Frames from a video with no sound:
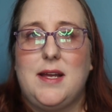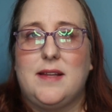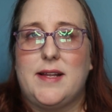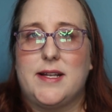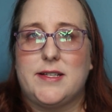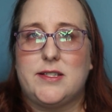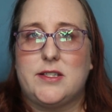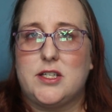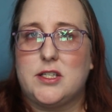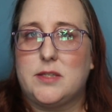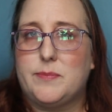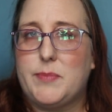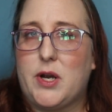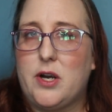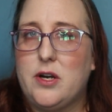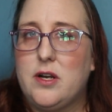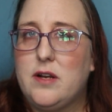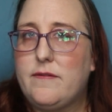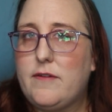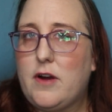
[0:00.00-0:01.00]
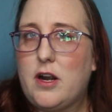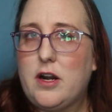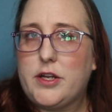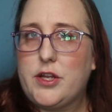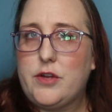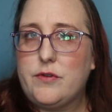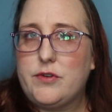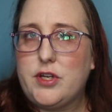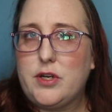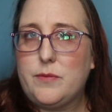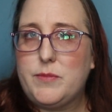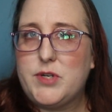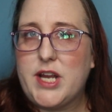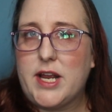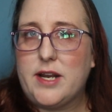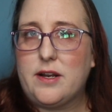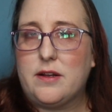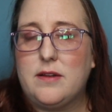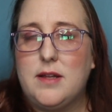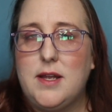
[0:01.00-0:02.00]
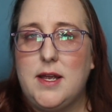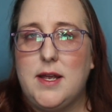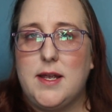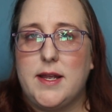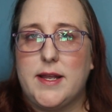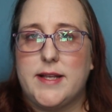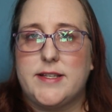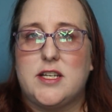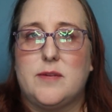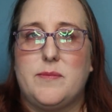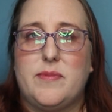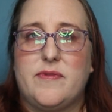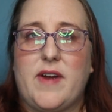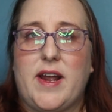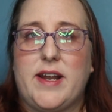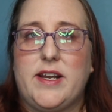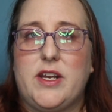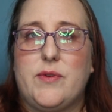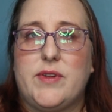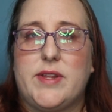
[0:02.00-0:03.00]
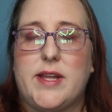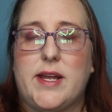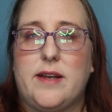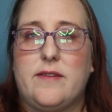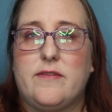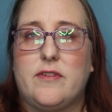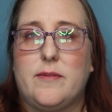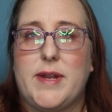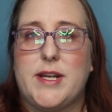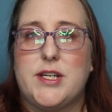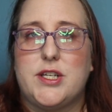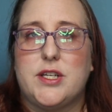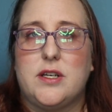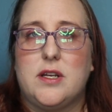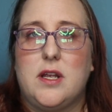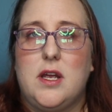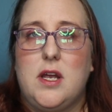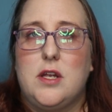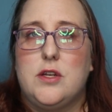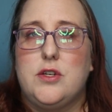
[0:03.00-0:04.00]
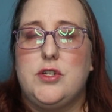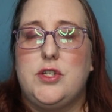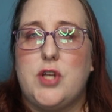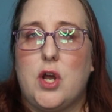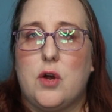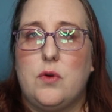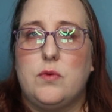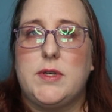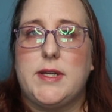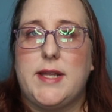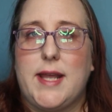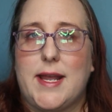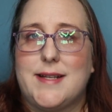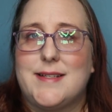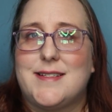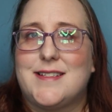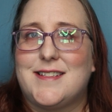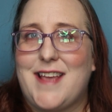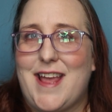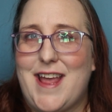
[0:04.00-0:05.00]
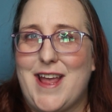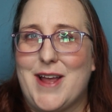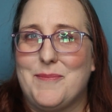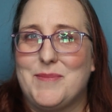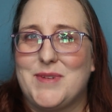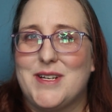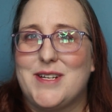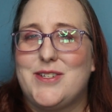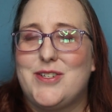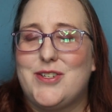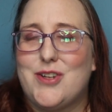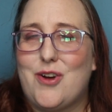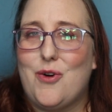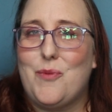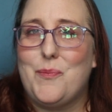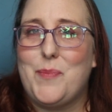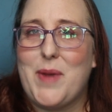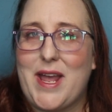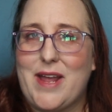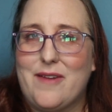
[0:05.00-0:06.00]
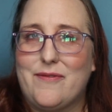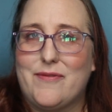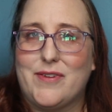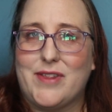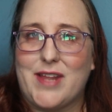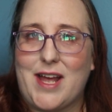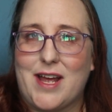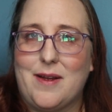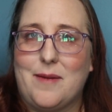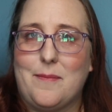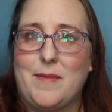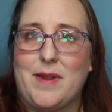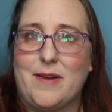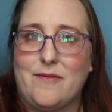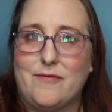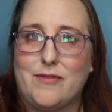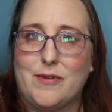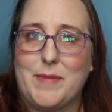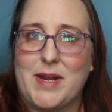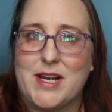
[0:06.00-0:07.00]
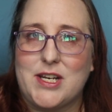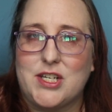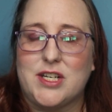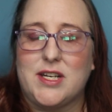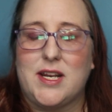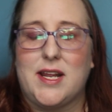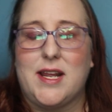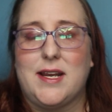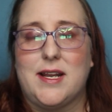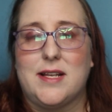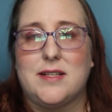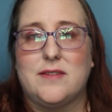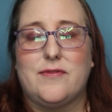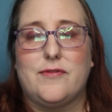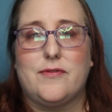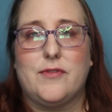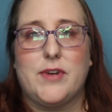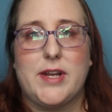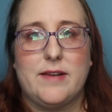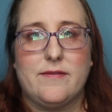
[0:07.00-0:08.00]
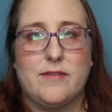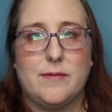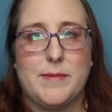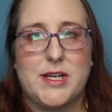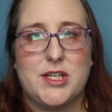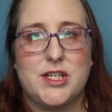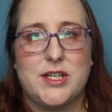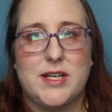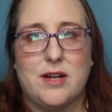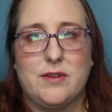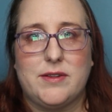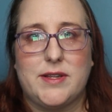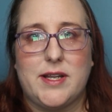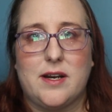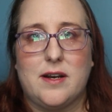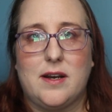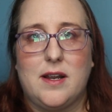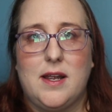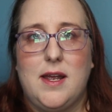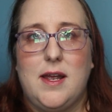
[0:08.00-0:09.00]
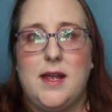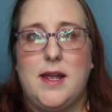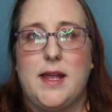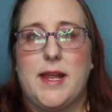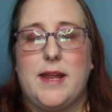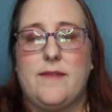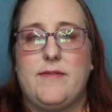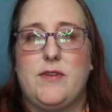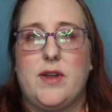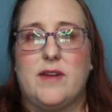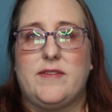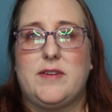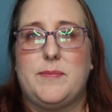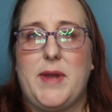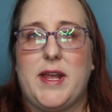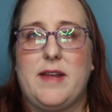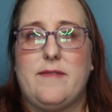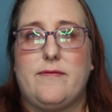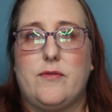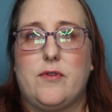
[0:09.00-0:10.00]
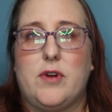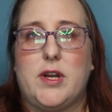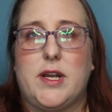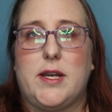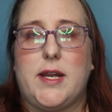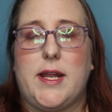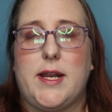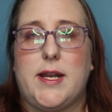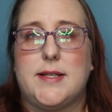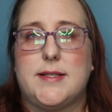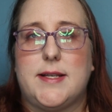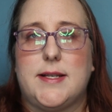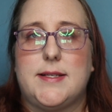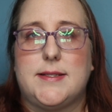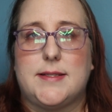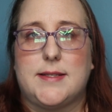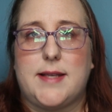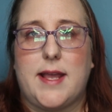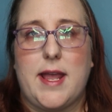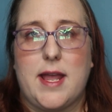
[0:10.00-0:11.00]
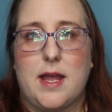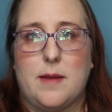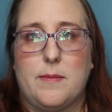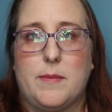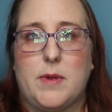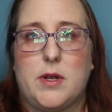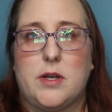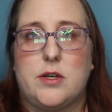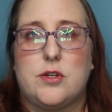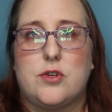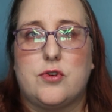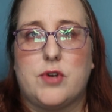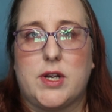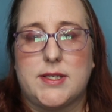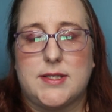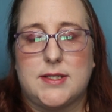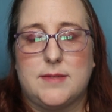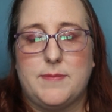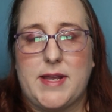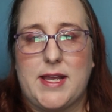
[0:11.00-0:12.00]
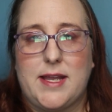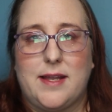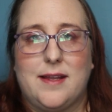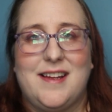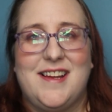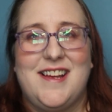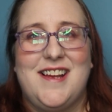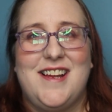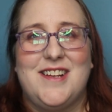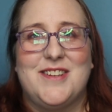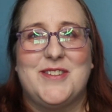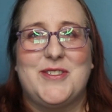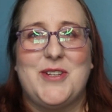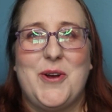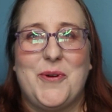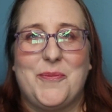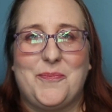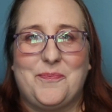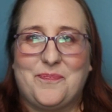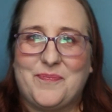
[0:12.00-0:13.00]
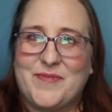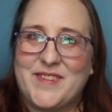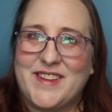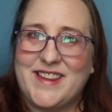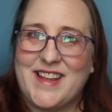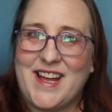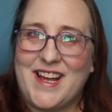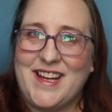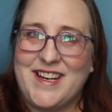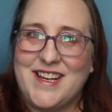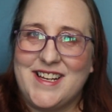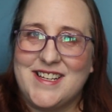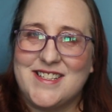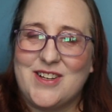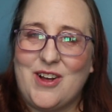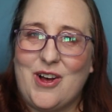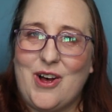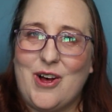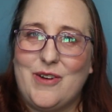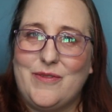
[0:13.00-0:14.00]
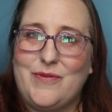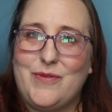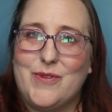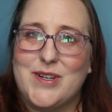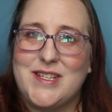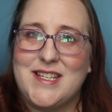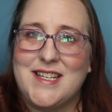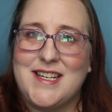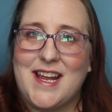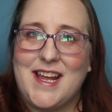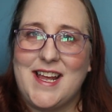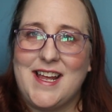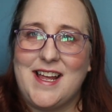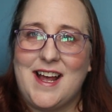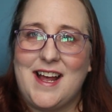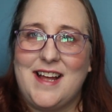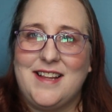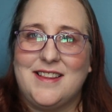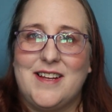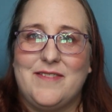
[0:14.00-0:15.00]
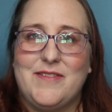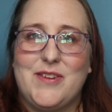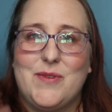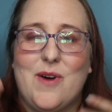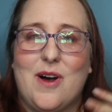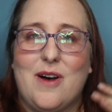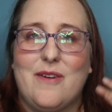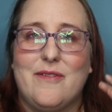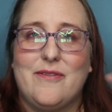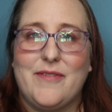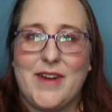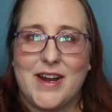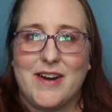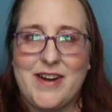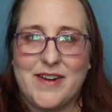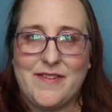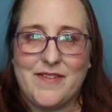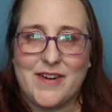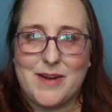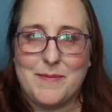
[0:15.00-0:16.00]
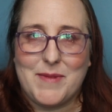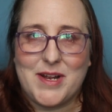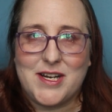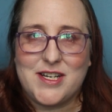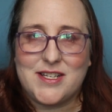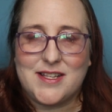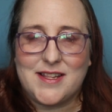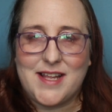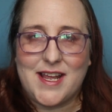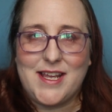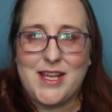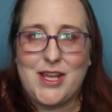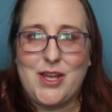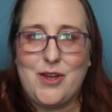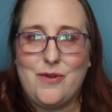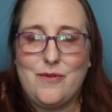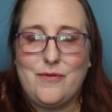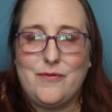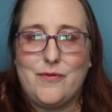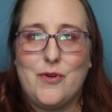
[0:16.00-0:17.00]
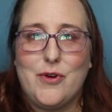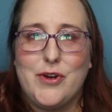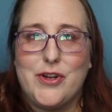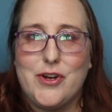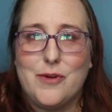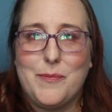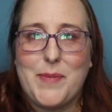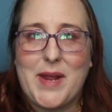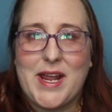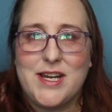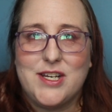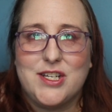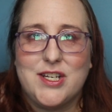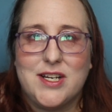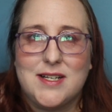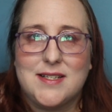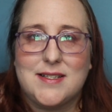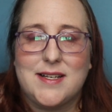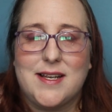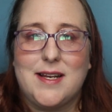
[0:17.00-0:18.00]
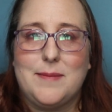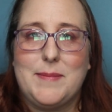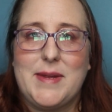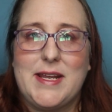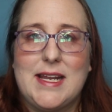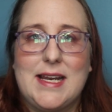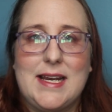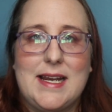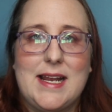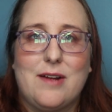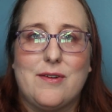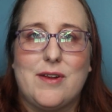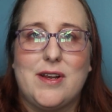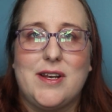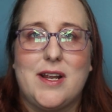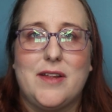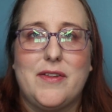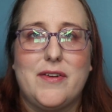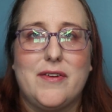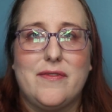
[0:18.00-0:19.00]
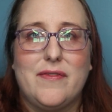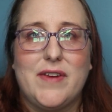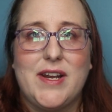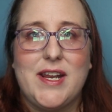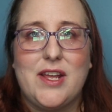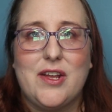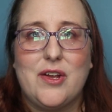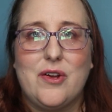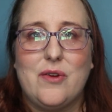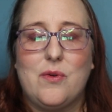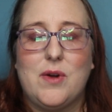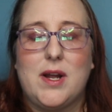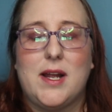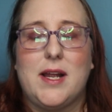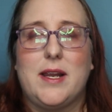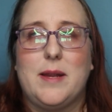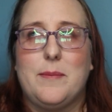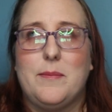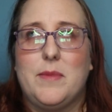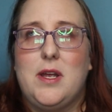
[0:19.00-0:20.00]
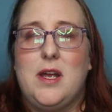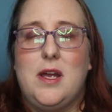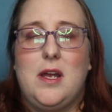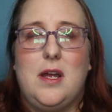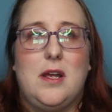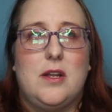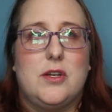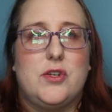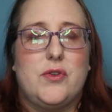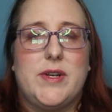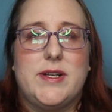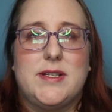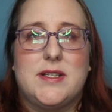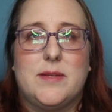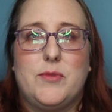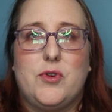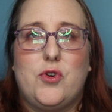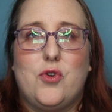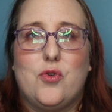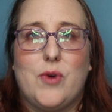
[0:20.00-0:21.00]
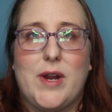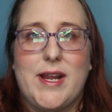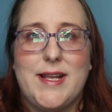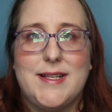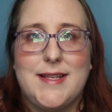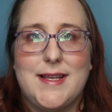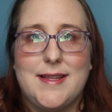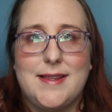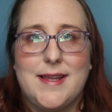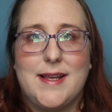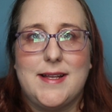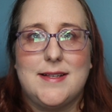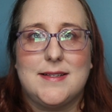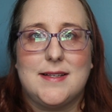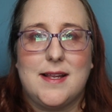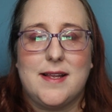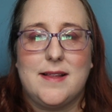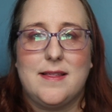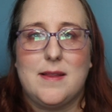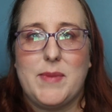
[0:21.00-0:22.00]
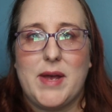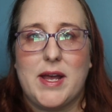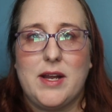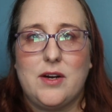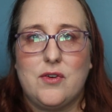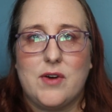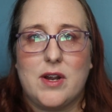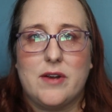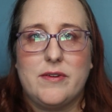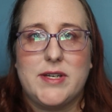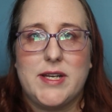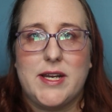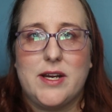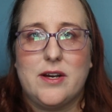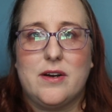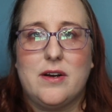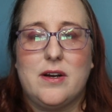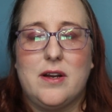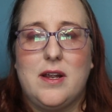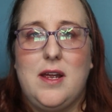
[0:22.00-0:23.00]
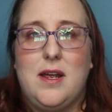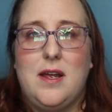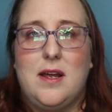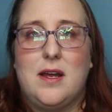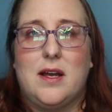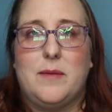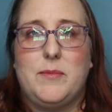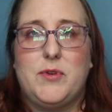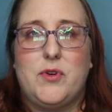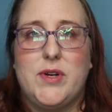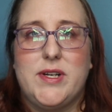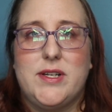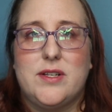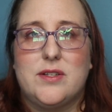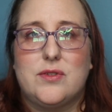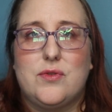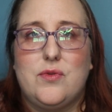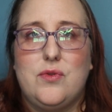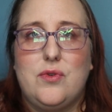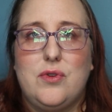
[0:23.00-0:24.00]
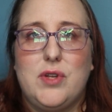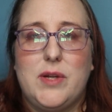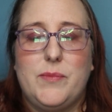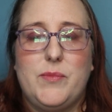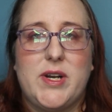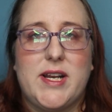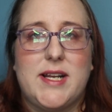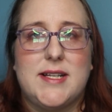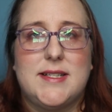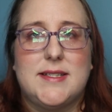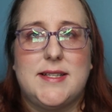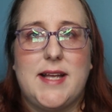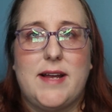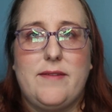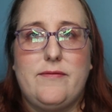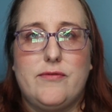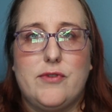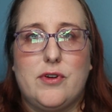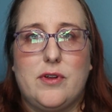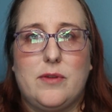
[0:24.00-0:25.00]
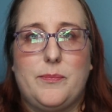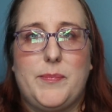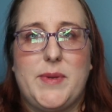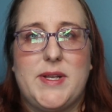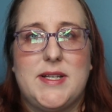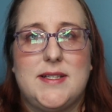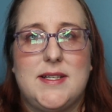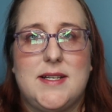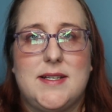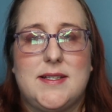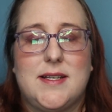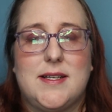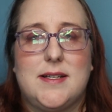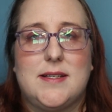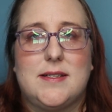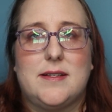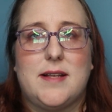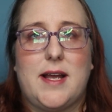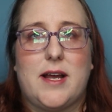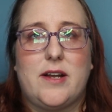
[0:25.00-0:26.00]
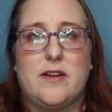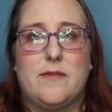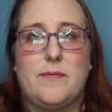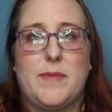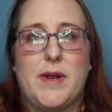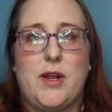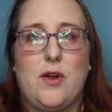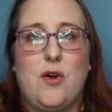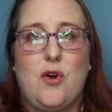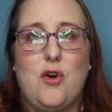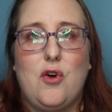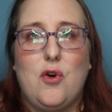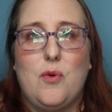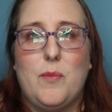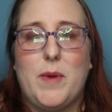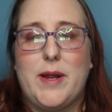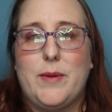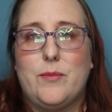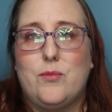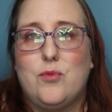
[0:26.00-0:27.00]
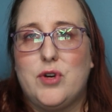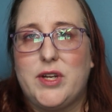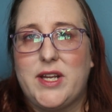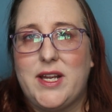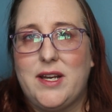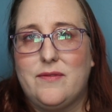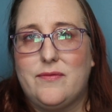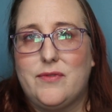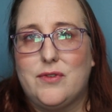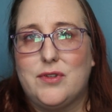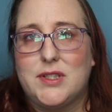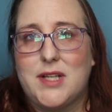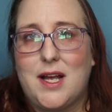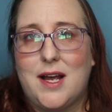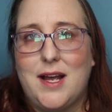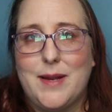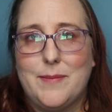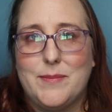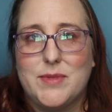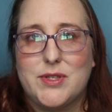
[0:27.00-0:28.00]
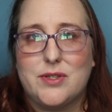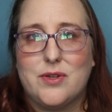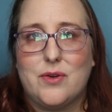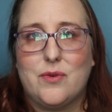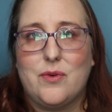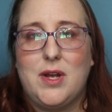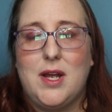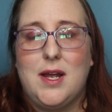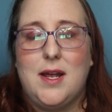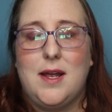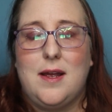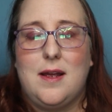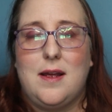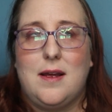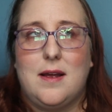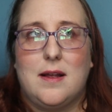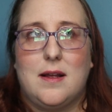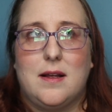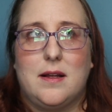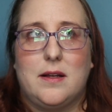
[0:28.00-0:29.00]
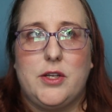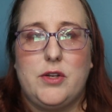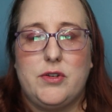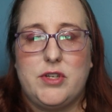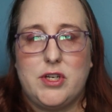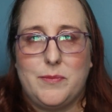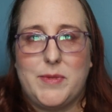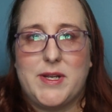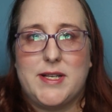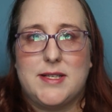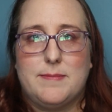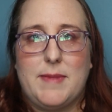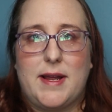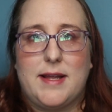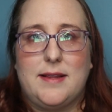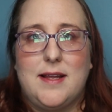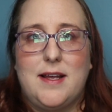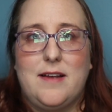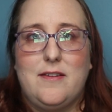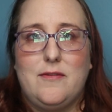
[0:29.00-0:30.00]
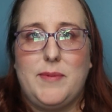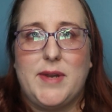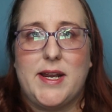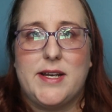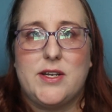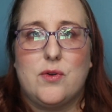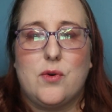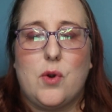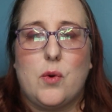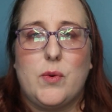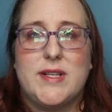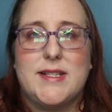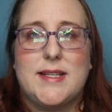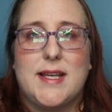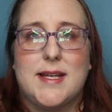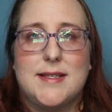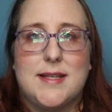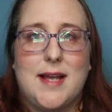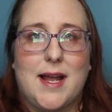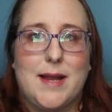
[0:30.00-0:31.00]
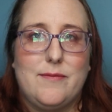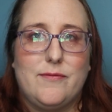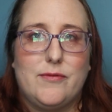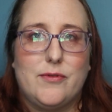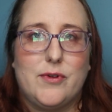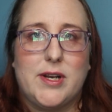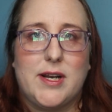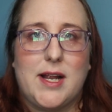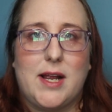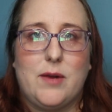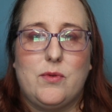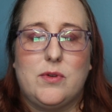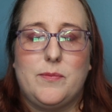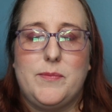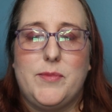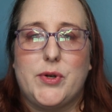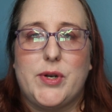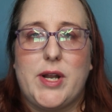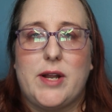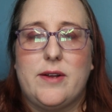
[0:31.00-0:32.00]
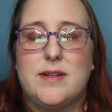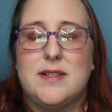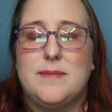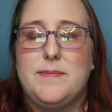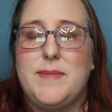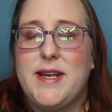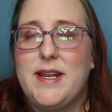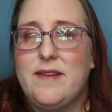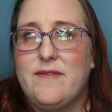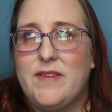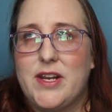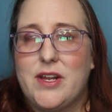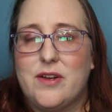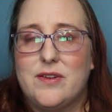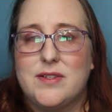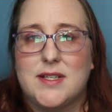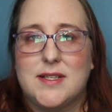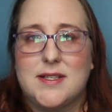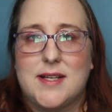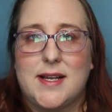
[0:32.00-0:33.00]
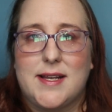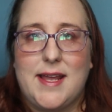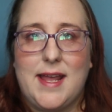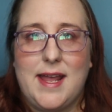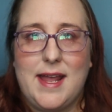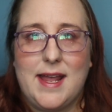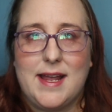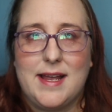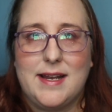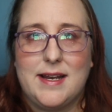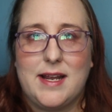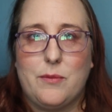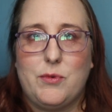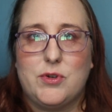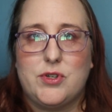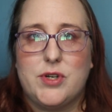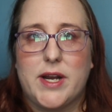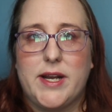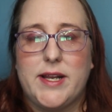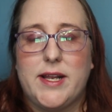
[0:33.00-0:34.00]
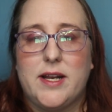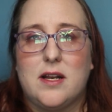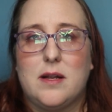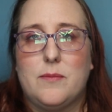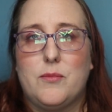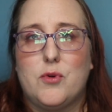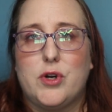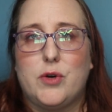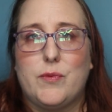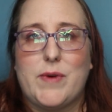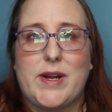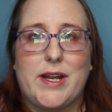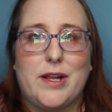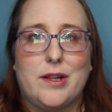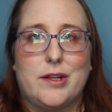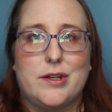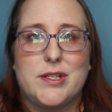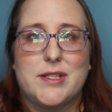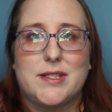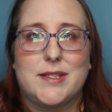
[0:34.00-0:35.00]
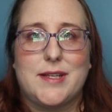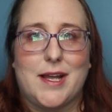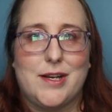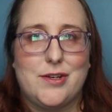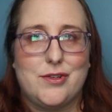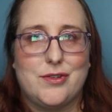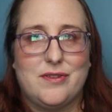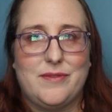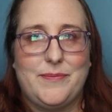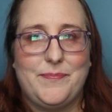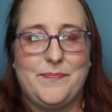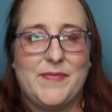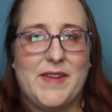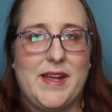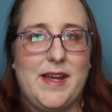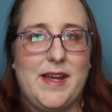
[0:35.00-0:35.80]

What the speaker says: That's just part of our YouTube channel, is to provide you with that information. Don't get scammed. Don't pay for that information. It is free information out there. If you have to pay for it, it is a scam. Trust me. So that is all for today. I love you all very, very much. Thank you for your patience in me getting out another video. I'm doing some crazy things in the background here. I'm going to school. I'm running several businesses out of my home. I'm working full time, so YouTube is my love, but I don't always get time for it. I will put out as many videos as I can. I will try to get on a more regular schedule.